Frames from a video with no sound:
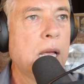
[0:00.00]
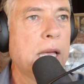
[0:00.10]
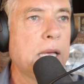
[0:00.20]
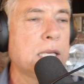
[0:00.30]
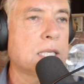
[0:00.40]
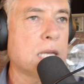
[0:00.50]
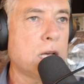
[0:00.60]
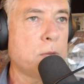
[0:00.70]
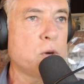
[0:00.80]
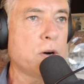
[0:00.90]
is
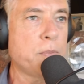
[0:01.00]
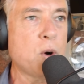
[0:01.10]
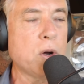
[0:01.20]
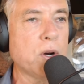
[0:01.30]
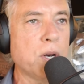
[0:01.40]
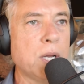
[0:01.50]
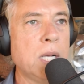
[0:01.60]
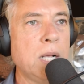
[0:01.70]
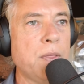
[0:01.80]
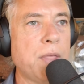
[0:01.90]
more important
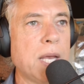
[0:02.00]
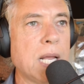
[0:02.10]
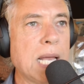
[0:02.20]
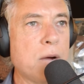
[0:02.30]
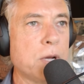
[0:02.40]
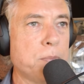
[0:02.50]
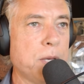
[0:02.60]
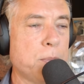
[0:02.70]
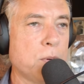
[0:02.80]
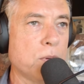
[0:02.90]
than allowing
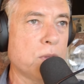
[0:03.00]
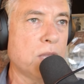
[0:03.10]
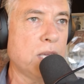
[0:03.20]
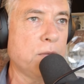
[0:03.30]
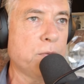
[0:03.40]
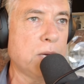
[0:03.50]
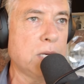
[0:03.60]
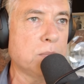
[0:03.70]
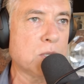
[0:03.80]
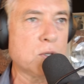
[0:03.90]
people the
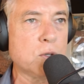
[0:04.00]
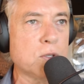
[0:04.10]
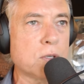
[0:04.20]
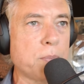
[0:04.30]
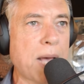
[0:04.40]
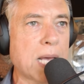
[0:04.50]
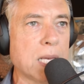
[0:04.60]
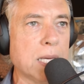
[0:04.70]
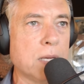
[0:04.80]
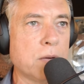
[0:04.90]
freedom to choose
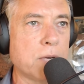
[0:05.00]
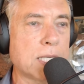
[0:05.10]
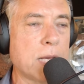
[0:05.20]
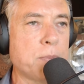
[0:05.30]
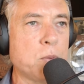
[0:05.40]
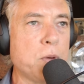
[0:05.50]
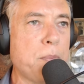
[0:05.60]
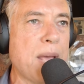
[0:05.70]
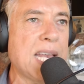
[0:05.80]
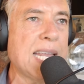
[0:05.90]
badly. For example, we
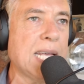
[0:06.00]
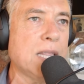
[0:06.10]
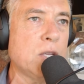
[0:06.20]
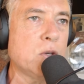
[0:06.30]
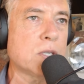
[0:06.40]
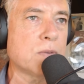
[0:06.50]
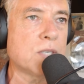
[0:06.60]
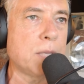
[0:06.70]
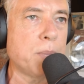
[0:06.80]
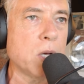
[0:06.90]
mandate the use of
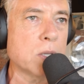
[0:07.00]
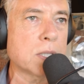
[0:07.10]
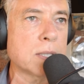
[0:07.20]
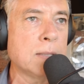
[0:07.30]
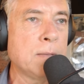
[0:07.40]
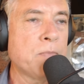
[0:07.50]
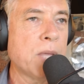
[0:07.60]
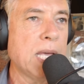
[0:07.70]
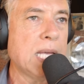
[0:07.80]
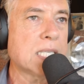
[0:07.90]
seatbelts.
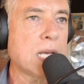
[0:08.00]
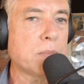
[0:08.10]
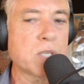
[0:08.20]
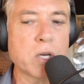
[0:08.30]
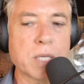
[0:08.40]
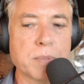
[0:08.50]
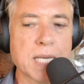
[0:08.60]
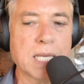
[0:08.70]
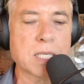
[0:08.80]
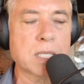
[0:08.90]
in some
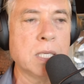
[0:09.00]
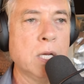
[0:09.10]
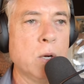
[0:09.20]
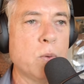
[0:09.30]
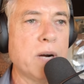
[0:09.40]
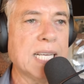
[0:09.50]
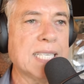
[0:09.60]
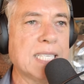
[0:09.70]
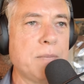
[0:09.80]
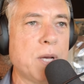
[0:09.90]
circumstance, wearing a
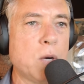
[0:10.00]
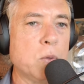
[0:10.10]
seatbelt will